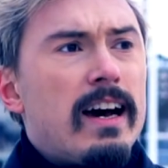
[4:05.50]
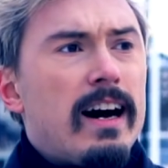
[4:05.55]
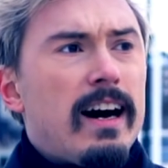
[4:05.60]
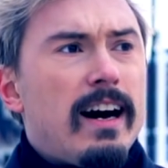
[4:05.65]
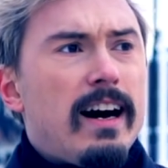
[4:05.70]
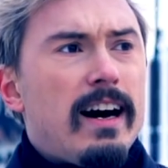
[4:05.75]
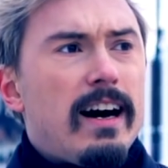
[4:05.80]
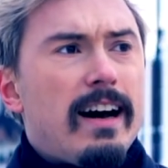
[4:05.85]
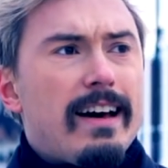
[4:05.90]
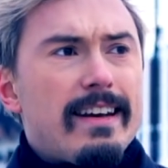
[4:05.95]

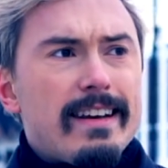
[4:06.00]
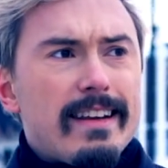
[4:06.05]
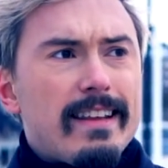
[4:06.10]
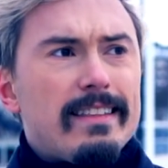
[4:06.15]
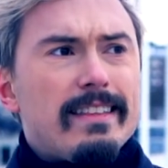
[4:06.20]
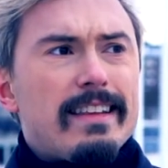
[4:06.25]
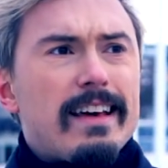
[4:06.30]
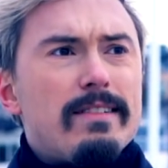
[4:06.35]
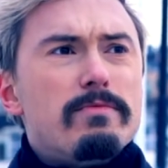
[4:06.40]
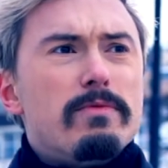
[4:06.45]
and
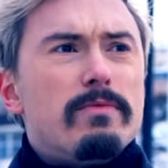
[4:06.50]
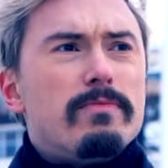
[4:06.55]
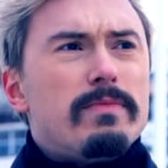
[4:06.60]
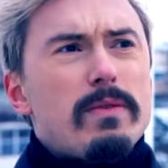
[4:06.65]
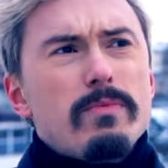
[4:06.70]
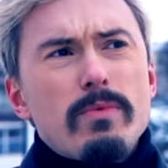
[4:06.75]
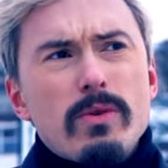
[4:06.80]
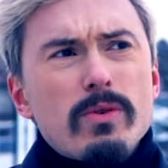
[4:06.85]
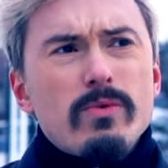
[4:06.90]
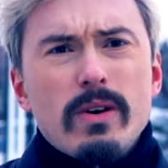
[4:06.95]

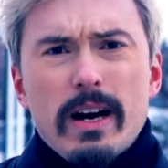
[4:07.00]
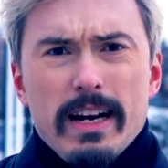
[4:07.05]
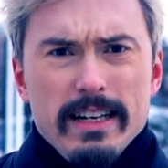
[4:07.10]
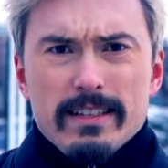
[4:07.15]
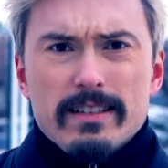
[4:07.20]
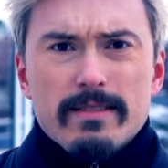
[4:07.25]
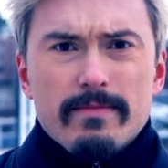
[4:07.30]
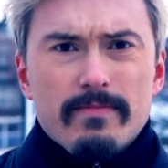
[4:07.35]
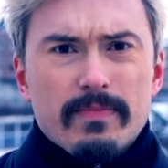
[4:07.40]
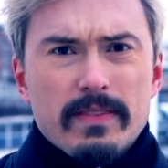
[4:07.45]
they were
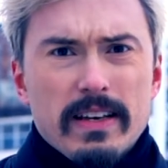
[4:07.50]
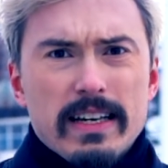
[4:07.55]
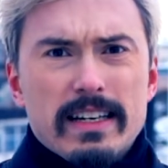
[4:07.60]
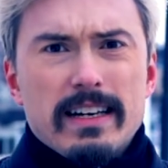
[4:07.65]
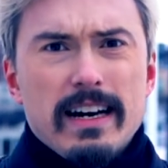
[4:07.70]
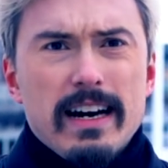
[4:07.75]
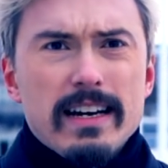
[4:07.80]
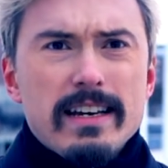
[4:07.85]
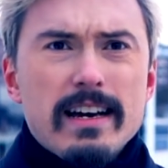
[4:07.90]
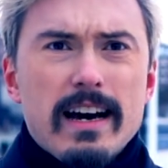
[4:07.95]
great.
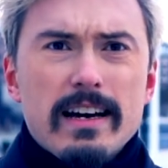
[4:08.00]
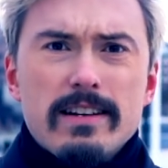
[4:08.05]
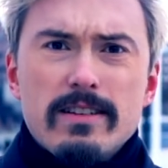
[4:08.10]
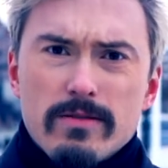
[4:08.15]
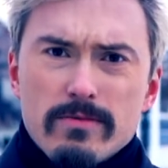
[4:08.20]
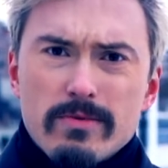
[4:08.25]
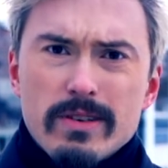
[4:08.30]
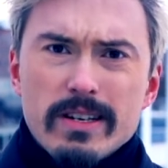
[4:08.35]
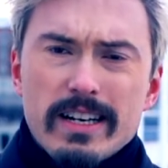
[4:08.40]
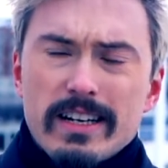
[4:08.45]
Like I
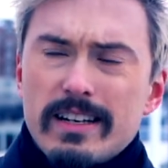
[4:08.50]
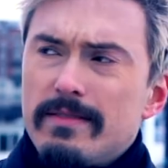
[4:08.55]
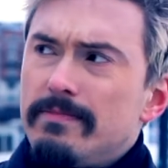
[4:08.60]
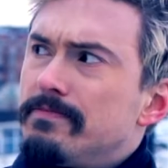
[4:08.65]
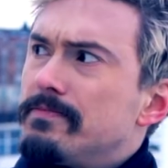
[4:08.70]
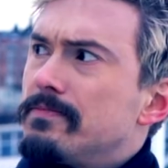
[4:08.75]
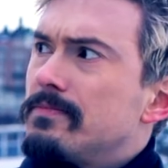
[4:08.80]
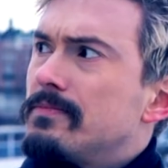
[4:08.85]
don't want